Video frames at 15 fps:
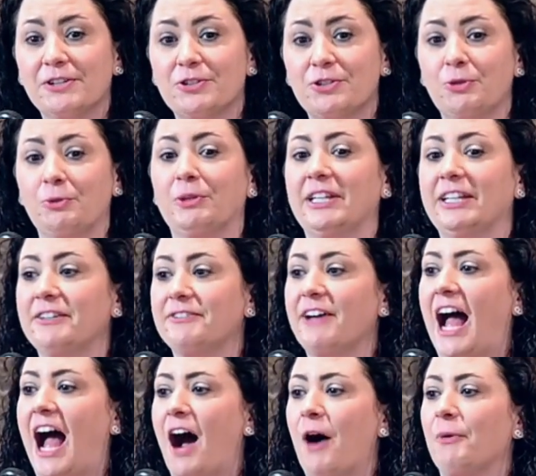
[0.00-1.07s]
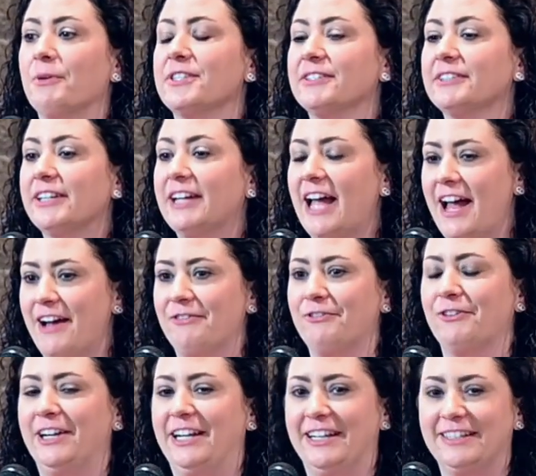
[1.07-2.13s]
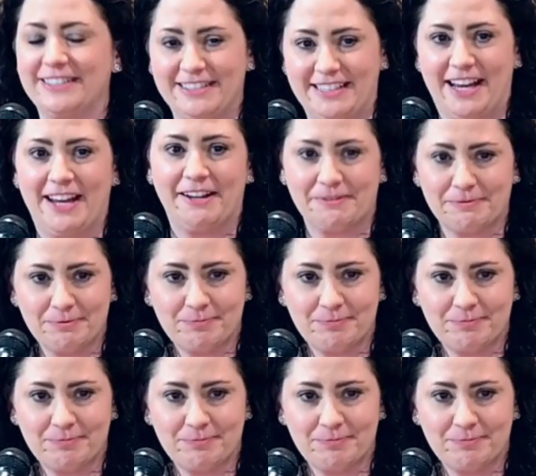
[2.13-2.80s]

to live out every day.